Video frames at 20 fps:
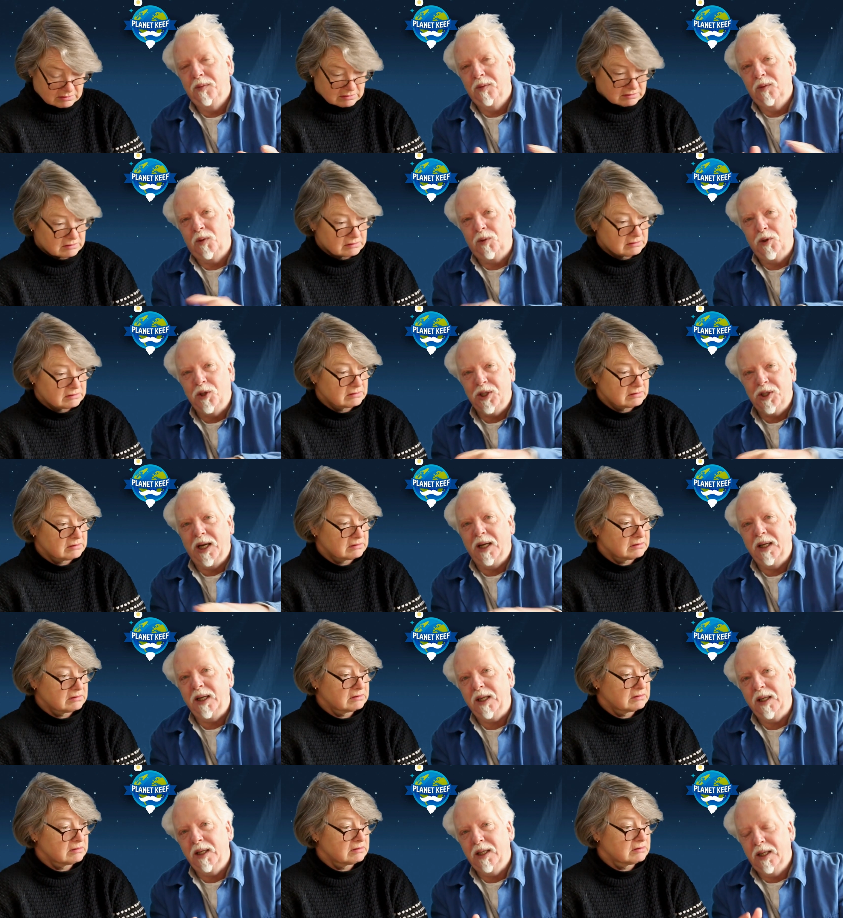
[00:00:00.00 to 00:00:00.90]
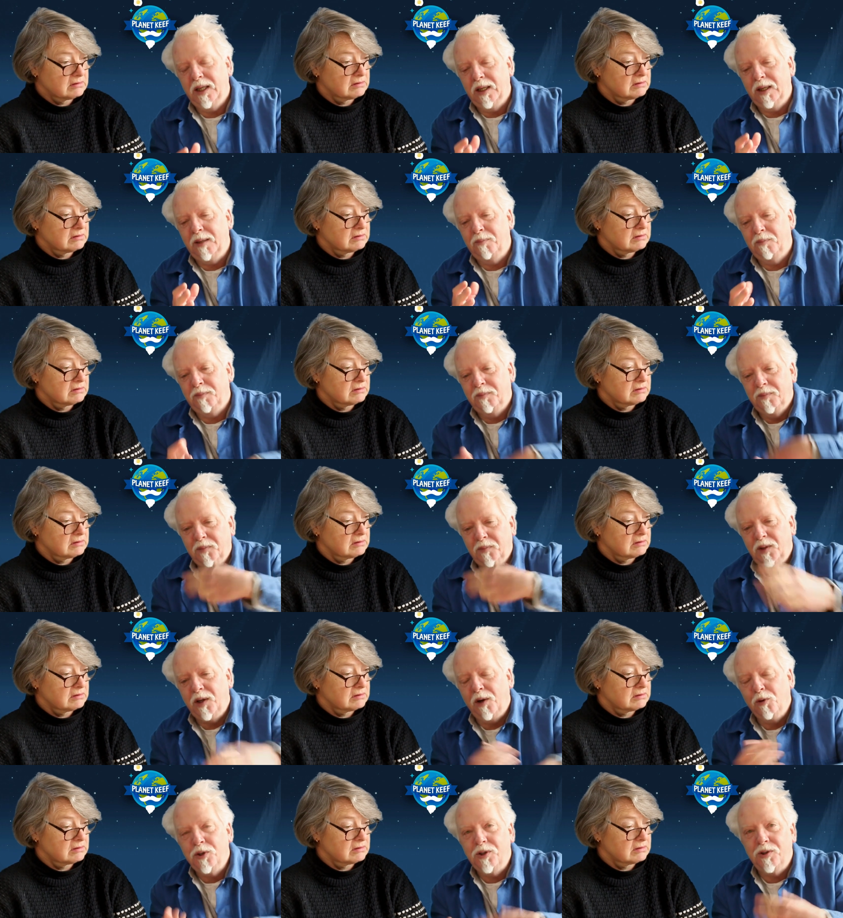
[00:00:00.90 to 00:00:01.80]
Speaker 1: or a shank,
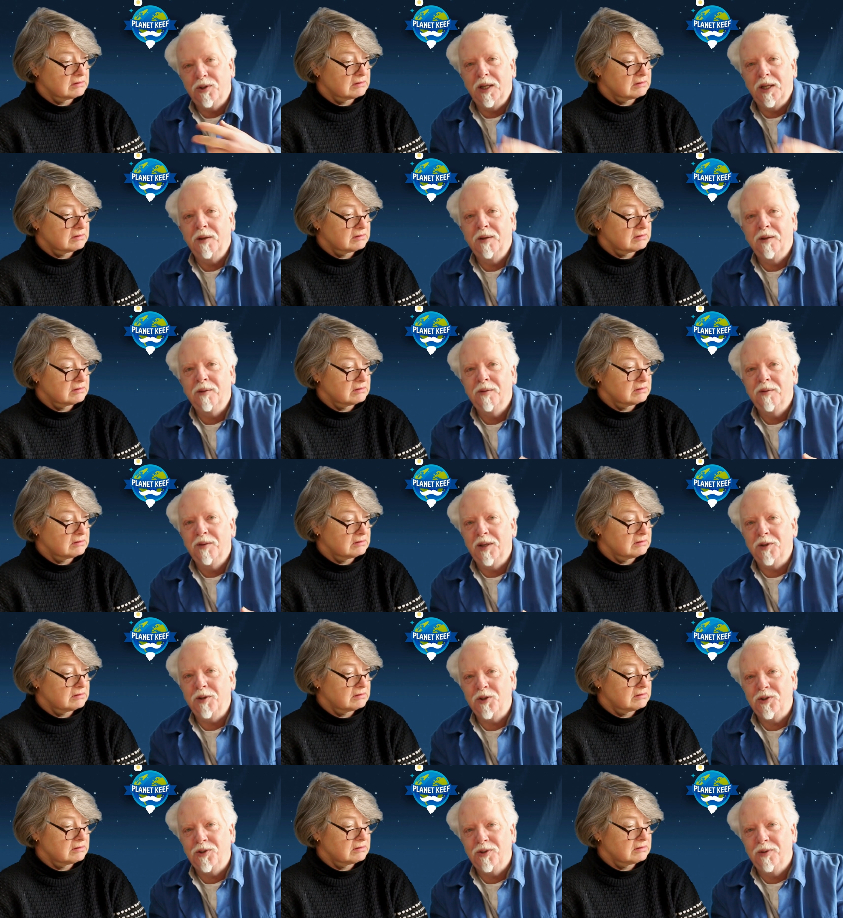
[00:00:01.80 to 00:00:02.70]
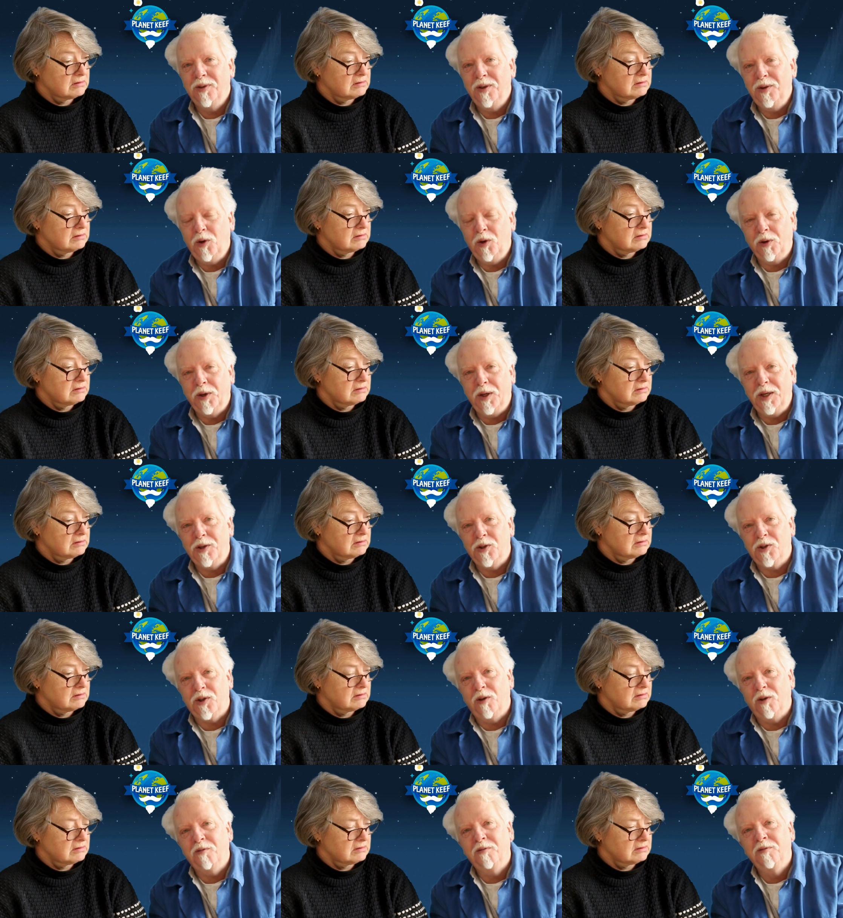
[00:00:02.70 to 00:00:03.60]
coated in this yogurty
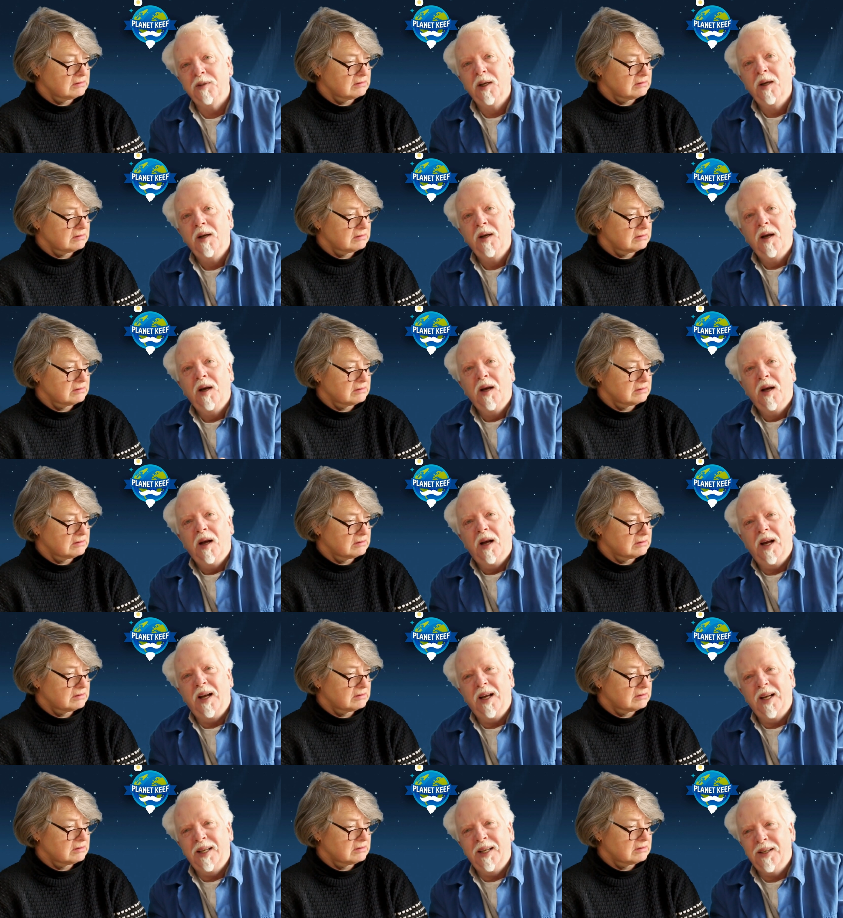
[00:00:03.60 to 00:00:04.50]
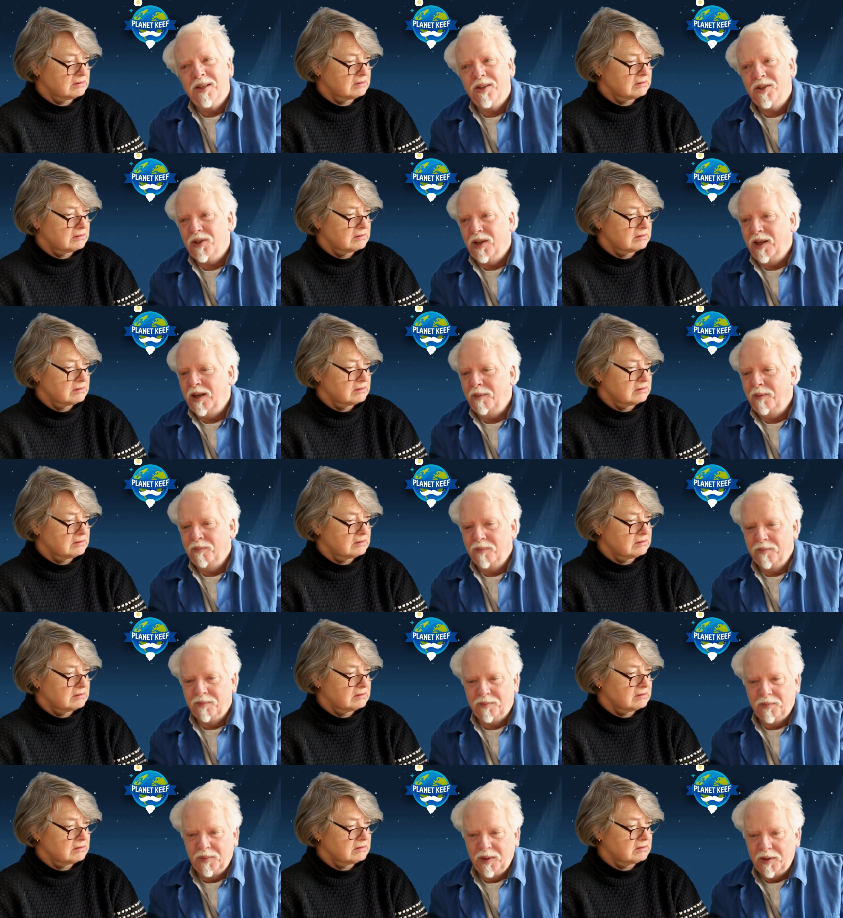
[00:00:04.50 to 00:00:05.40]
stuff, and
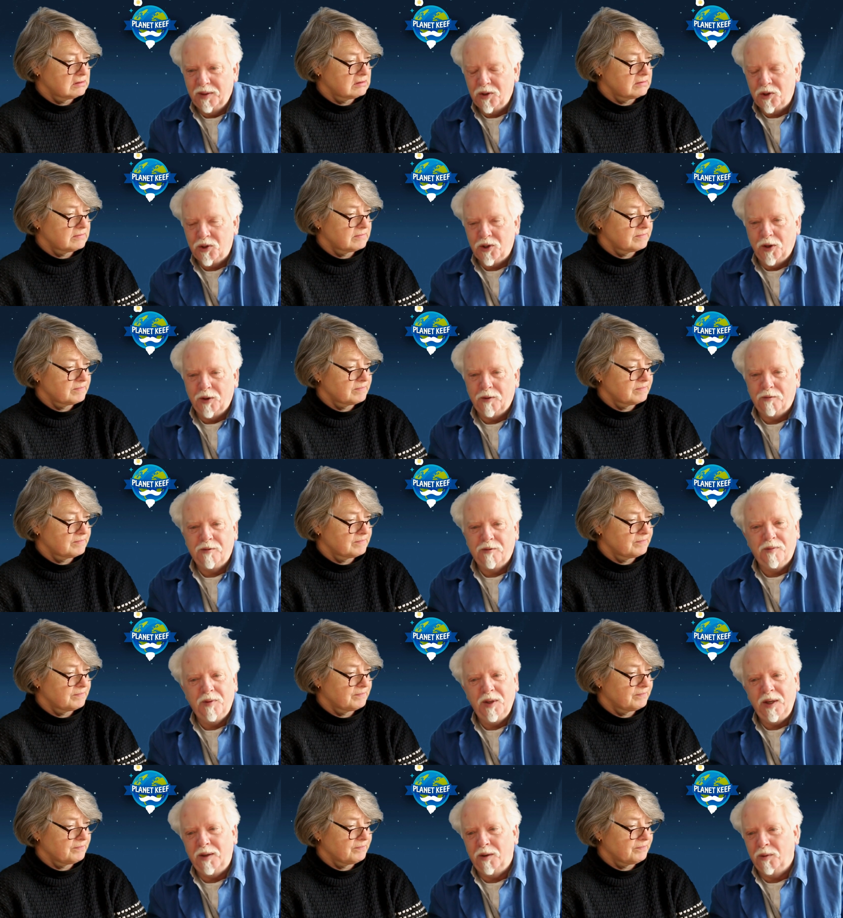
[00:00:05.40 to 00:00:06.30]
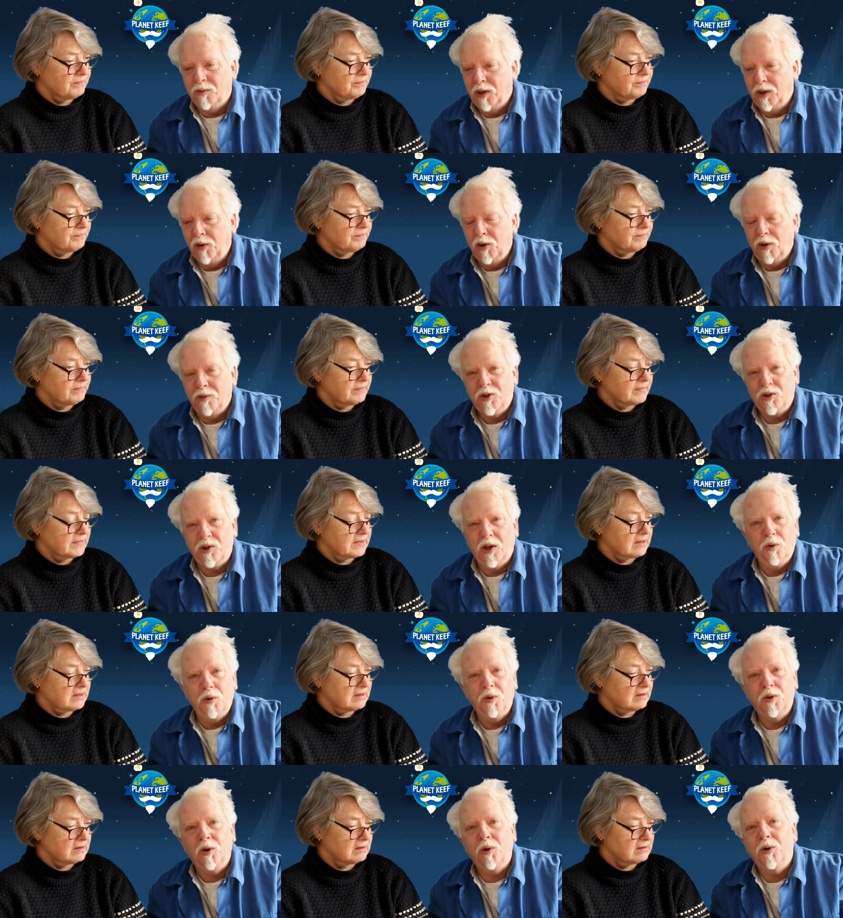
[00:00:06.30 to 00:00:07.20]
served, you know,
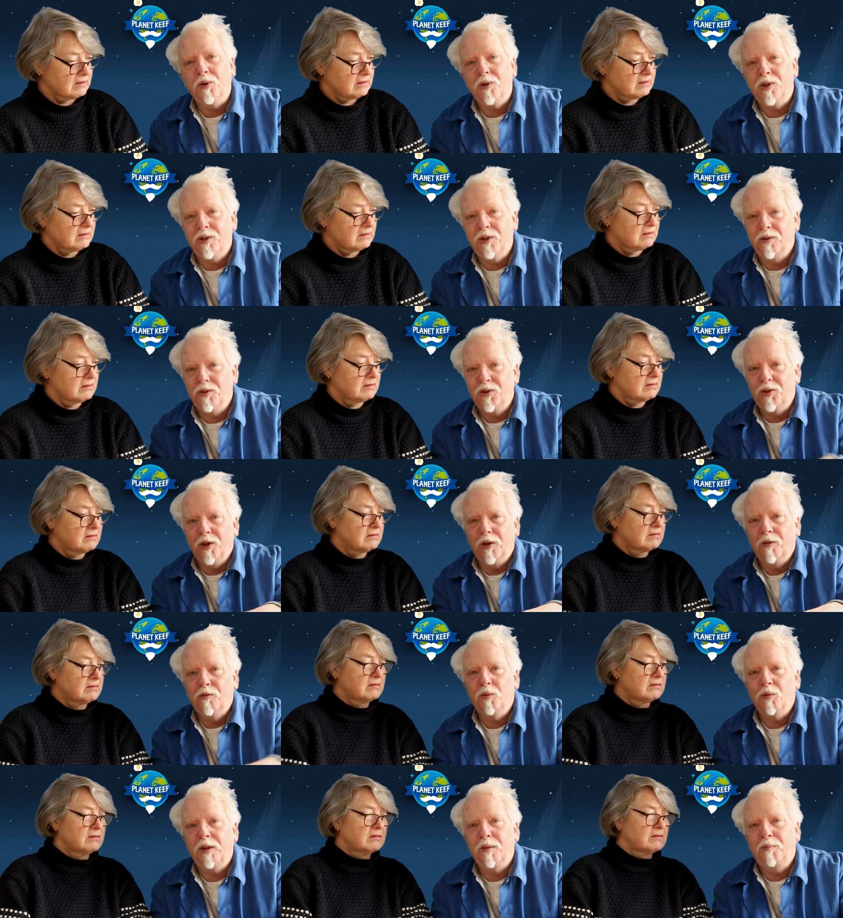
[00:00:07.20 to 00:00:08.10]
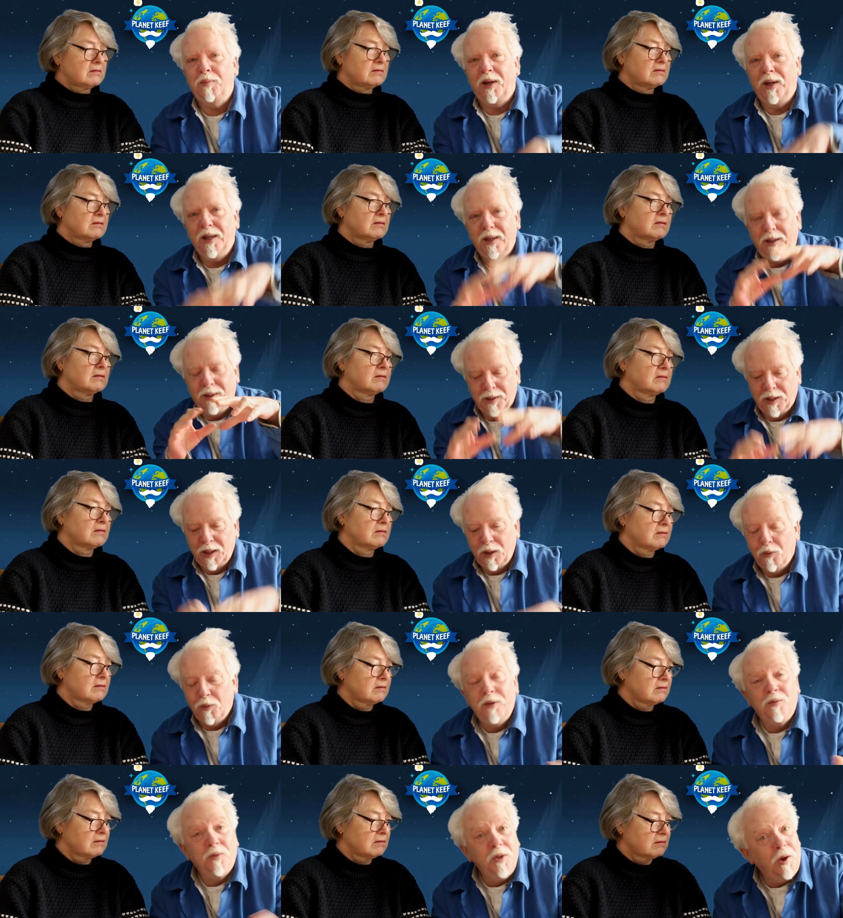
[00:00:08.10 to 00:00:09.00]
slow cooked and served with a pile
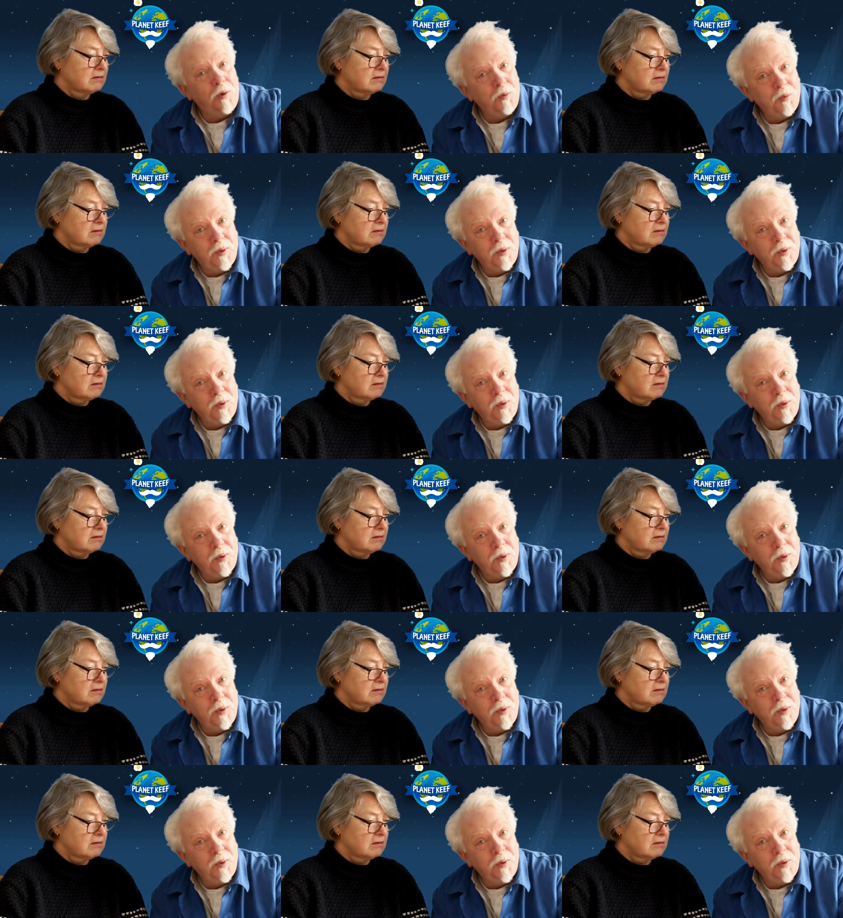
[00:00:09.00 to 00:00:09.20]
with